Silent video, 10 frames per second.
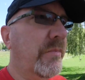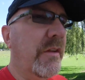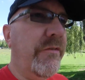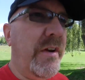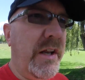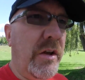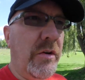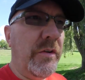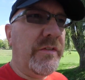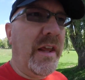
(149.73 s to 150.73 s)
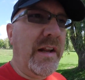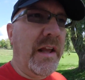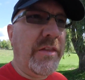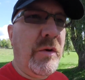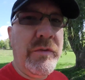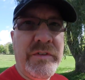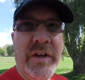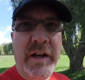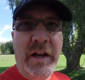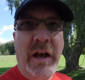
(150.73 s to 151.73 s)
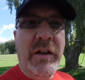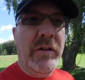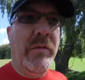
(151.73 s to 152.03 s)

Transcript: videos and get those done and out of